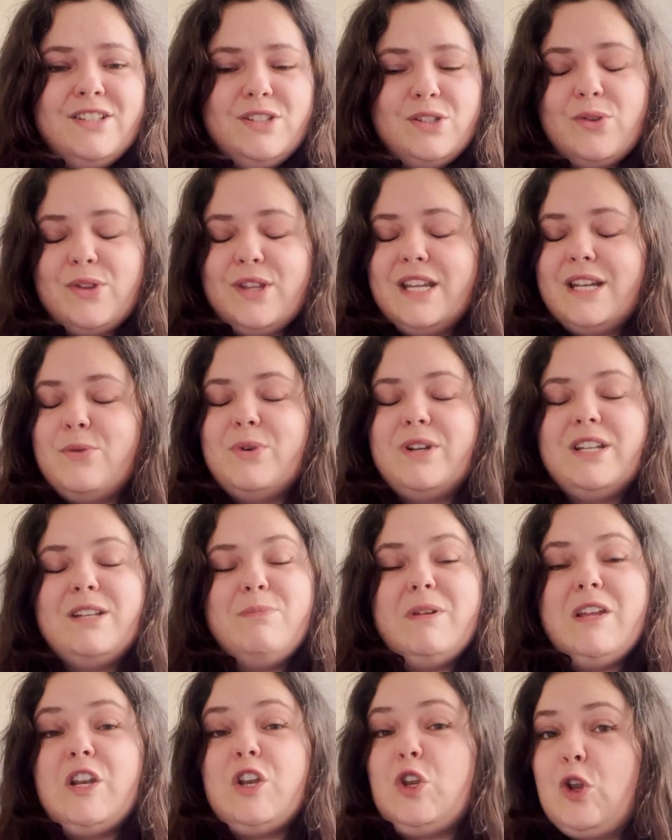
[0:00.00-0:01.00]
so that it would
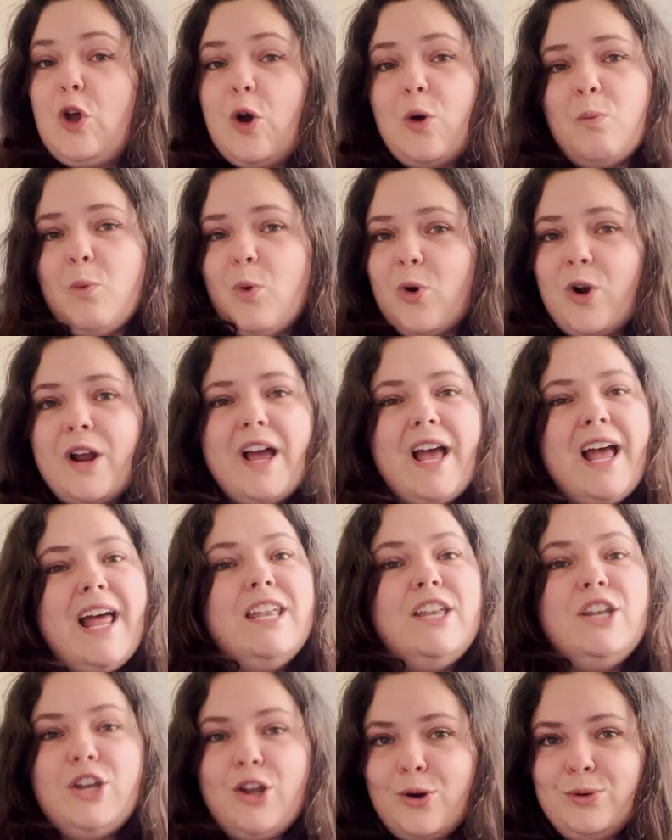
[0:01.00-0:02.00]
be no more
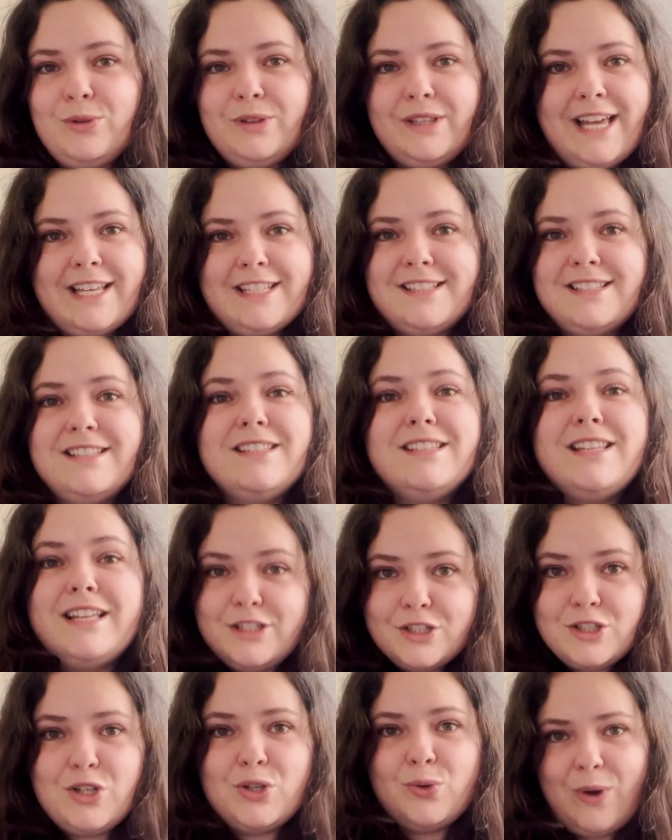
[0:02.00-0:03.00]
and no less
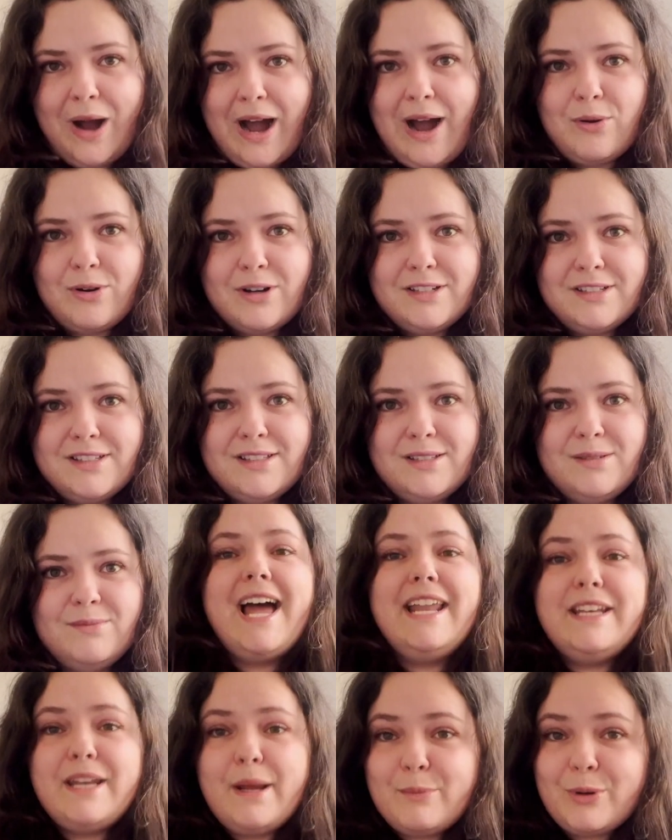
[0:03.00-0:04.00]
than 2 hours.
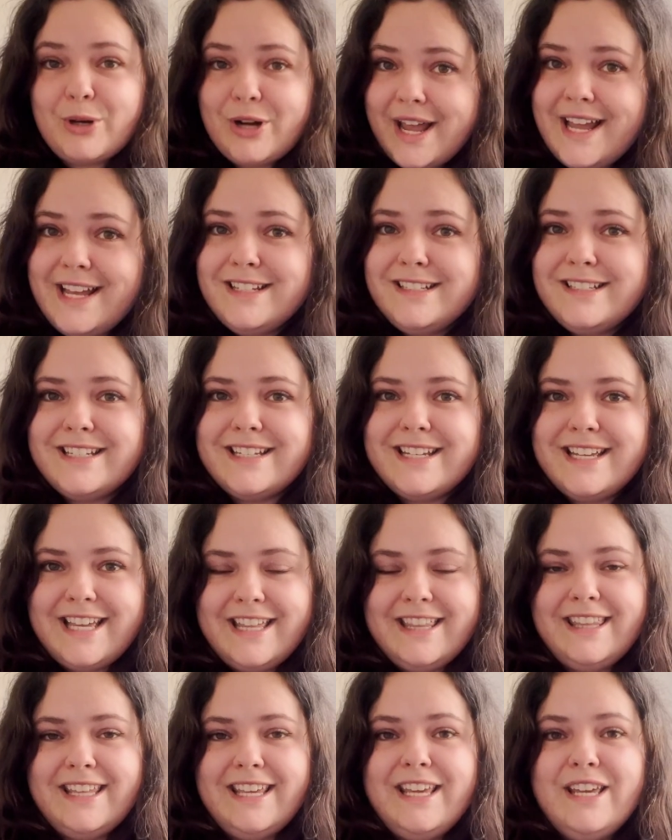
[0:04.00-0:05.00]
And number 8,
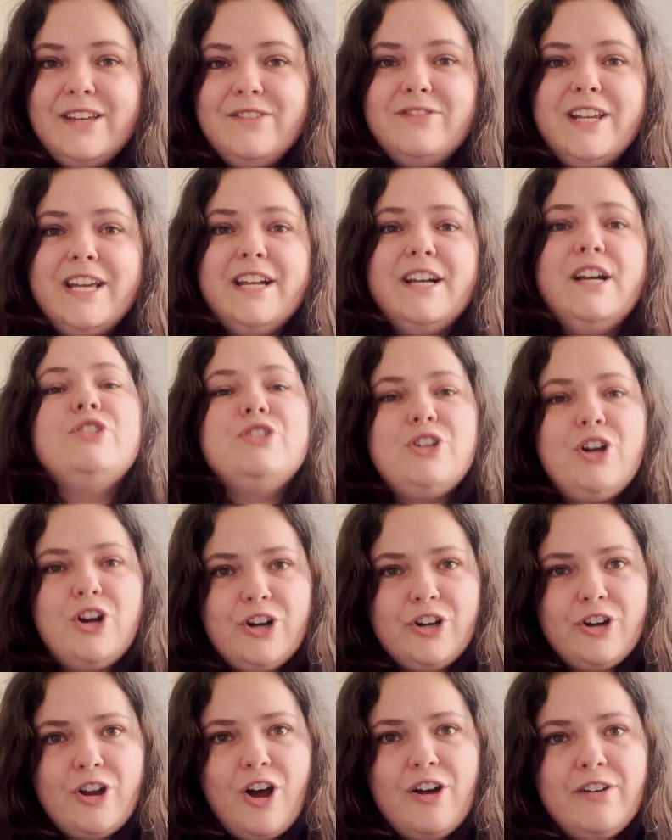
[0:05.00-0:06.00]
in the evening,
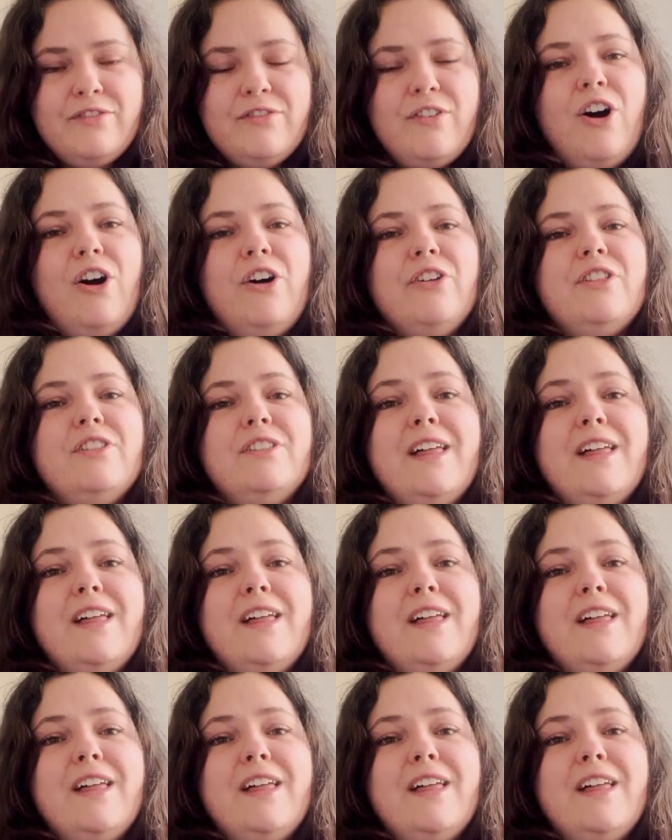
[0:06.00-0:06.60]
turn off all the